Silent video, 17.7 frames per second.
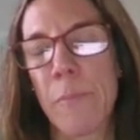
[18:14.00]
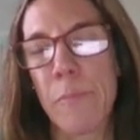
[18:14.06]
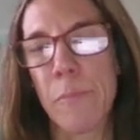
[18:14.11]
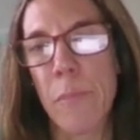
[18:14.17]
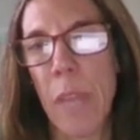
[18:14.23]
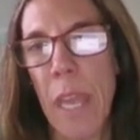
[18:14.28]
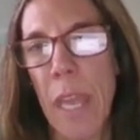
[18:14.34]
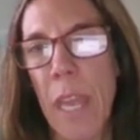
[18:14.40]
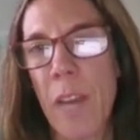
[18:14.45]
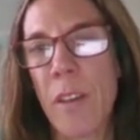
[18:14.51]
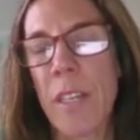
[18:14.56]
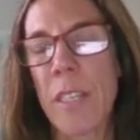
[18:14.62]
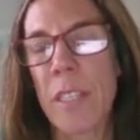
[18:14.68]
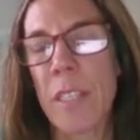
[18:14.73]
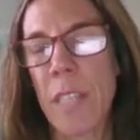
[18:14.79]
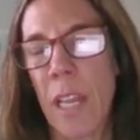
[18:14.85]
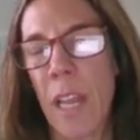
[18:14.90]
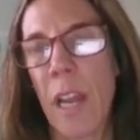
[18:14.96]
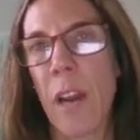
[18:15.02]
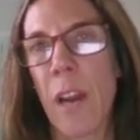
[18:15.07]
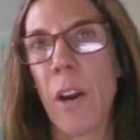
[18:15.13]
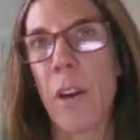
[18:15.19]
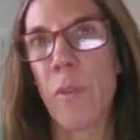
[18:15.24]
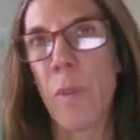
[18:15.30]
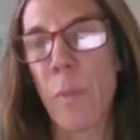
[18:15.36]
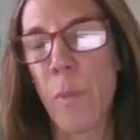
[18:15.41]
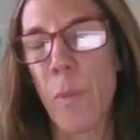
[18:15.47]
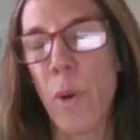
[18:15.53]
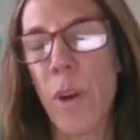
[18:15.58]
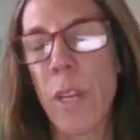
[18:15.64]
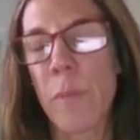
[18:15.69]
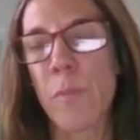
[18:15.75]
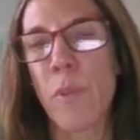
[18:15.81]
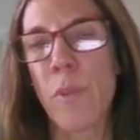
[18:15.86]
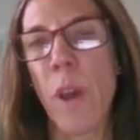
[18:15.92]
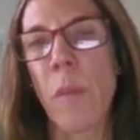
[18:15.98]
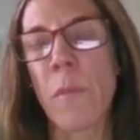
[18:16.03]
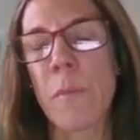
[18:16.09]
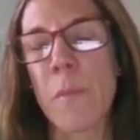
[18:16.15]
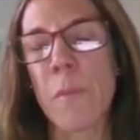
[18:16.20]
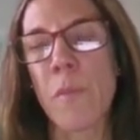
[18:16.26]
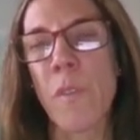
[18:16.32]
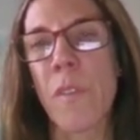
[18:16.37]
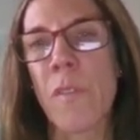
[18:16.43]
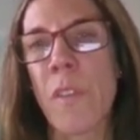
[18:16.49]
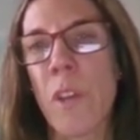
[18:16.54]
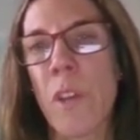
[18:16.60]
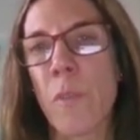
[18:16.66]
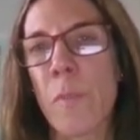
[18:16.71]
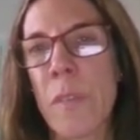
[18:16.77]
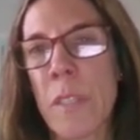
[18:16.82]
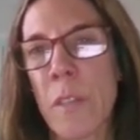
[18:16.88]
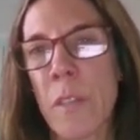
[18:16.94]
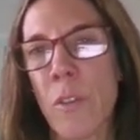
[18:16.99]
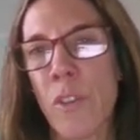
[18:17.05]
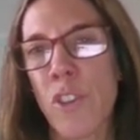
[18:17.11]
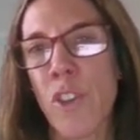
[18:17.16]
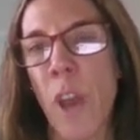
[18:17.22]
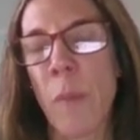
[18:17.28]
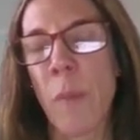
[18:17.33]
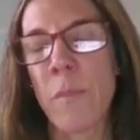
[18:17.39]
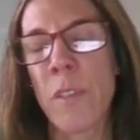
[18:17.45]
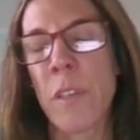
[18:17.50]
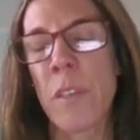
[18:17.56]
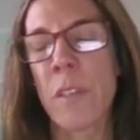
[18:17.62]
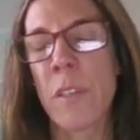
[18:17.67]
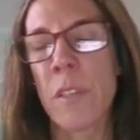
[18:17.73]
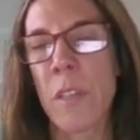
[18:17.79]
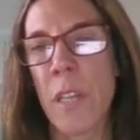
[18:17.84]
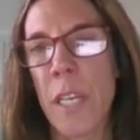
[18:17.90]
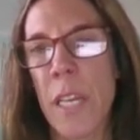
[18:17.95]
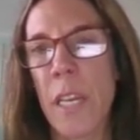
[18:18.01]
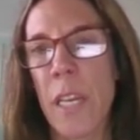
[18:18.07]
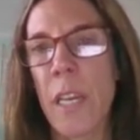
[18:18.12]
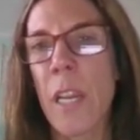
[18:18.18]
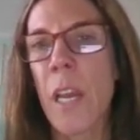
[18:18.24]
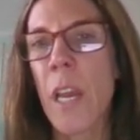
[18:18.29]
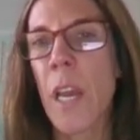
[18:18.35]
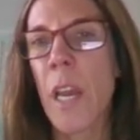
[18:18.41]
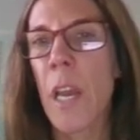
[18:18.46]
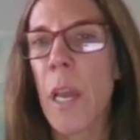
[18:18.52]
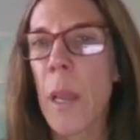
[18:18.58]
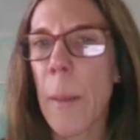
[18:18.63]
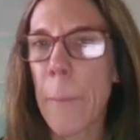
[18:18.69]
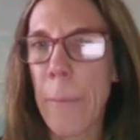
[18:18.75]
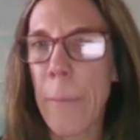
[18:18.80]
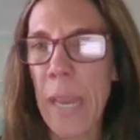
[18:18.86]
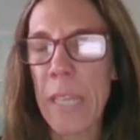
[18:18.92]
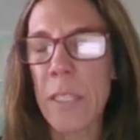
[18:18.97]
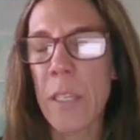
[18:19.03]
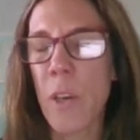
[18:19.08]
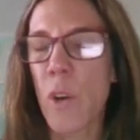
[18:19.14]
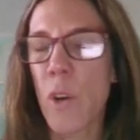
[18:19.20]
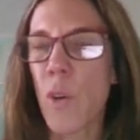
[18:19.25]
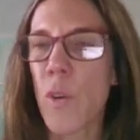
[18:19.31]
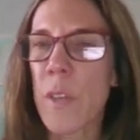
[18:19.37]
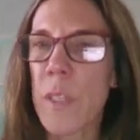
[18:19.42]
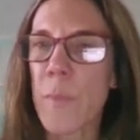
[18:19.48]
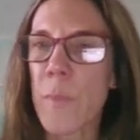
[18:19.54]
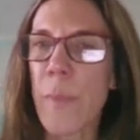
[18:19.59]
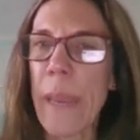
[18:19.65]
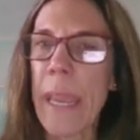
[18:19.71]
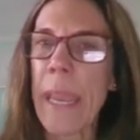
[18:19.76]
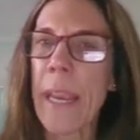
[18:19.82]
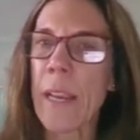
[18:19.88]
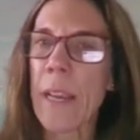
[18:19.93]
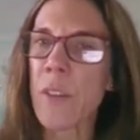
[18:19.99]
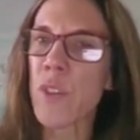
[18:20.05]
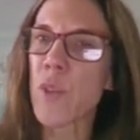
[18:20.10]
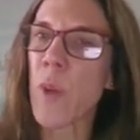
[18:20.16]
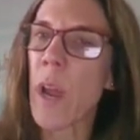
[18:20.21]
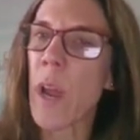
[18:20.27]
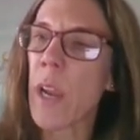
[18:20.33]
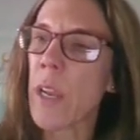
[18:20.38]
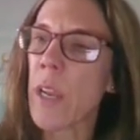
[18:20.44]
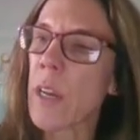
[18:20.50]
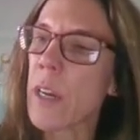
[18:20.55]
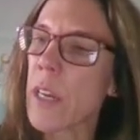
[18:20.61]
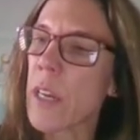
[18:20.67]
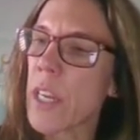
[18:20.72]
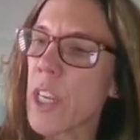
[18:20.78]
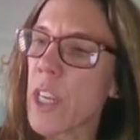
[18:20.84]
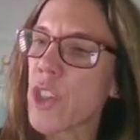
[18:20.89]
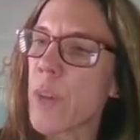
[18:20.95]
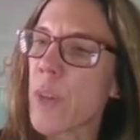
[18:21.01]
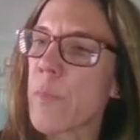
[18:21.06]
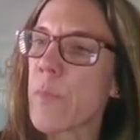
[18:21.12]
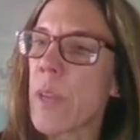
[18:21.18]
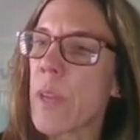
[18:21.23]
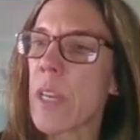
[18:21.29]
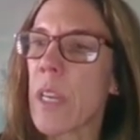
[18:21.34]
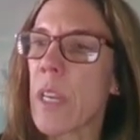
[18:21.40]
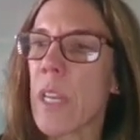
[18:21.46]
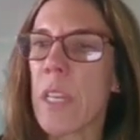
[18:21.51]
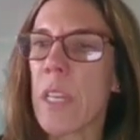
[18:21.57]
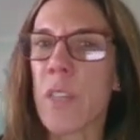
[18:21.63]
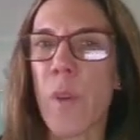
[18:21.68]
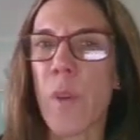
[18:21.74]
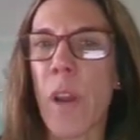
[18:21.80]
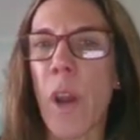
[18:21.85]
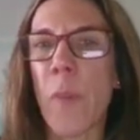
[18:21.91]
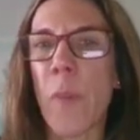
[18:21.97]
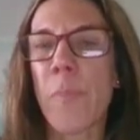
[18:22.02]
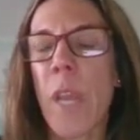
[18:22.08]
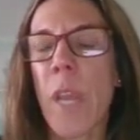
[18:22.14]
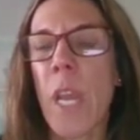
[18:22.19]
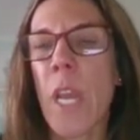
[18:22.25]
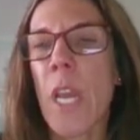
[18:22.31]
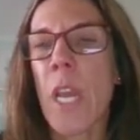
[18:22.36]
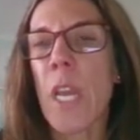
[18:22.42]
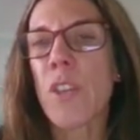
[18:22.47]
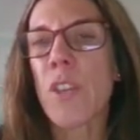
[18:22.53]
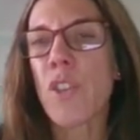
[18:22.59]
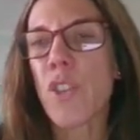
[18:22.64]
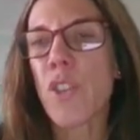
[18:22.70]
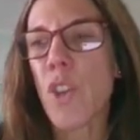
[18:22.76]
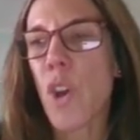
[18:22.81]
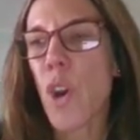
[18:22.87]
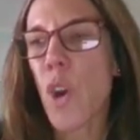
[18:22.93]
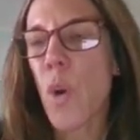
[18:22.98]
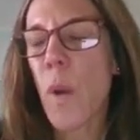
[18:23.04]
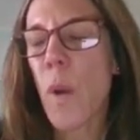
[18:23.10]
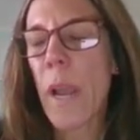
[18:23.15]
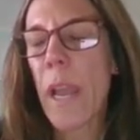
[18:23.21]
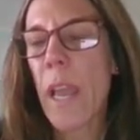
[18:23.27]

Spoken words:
areas that are reporting problems with Neopestalotiopsis, like in Mexico, Spain, Australia, Egypt, and Israel. So